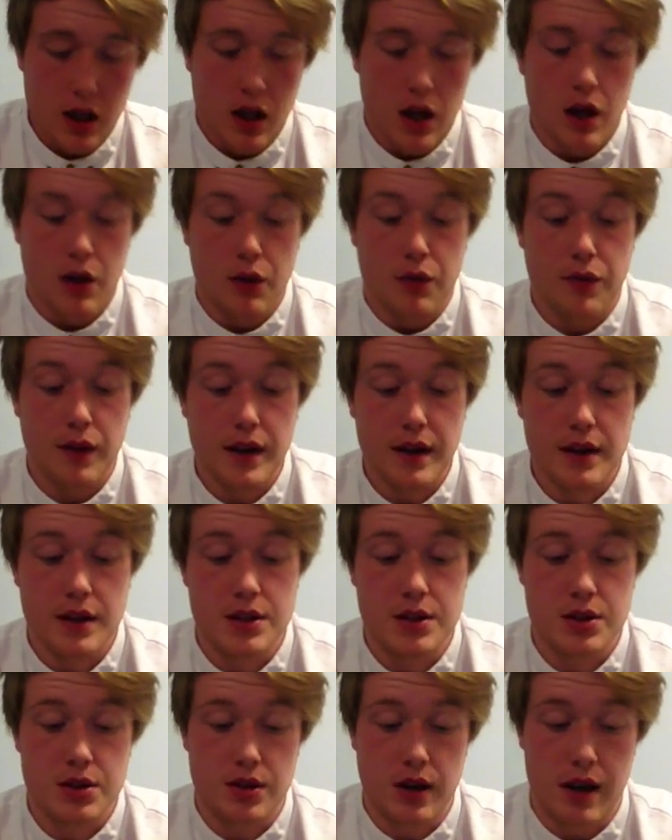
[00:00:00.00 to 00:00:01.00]
A fitness
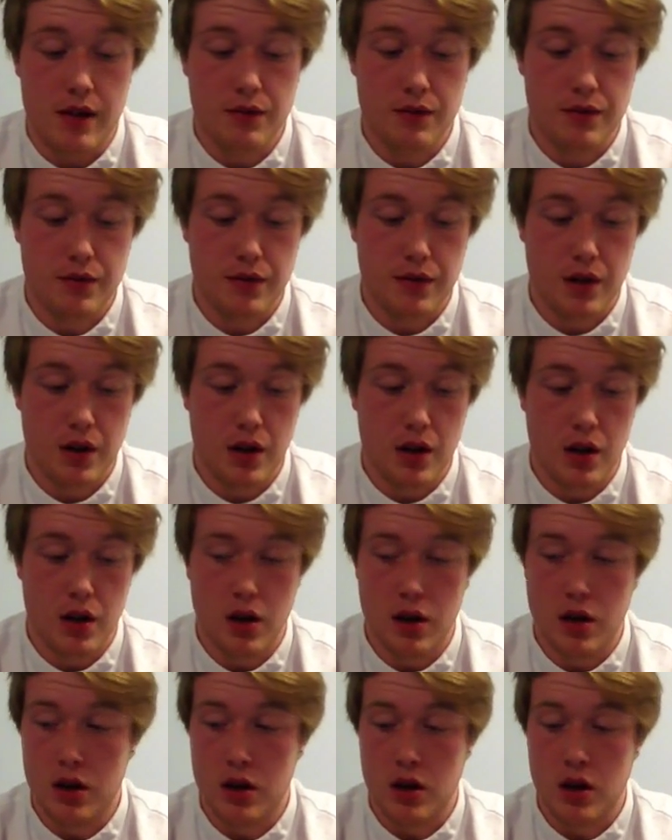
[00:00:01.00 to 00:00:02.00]
strength
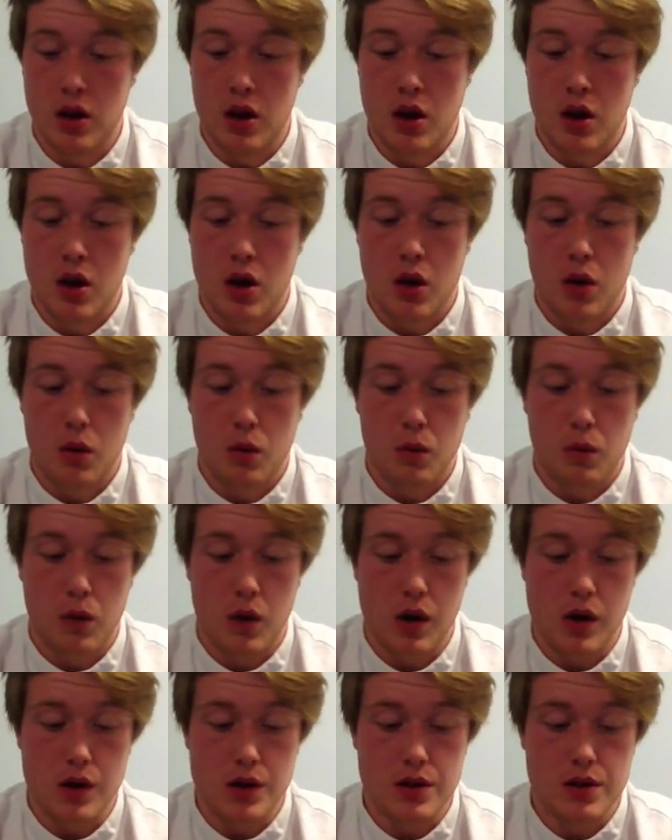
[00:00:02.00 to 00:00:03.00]

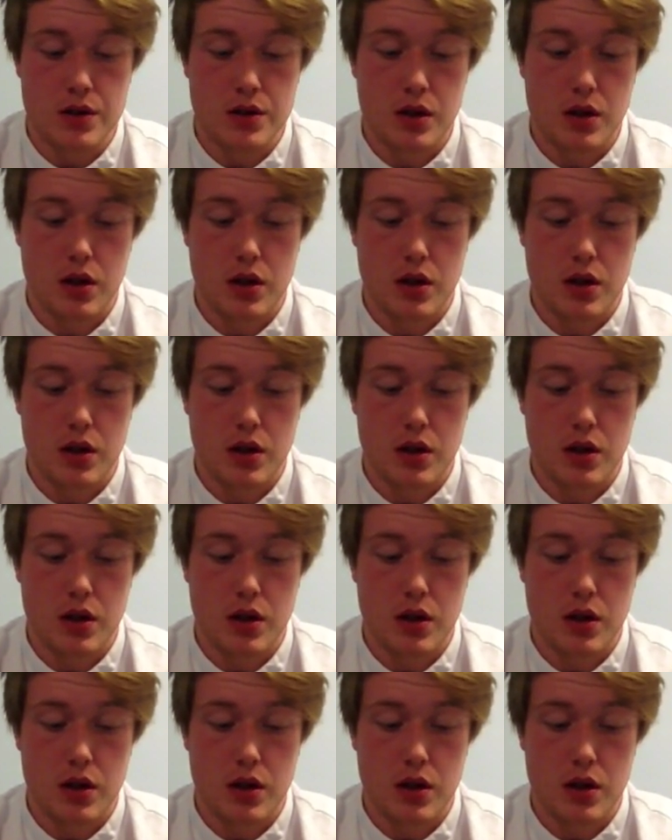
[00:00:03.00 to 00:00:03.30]
was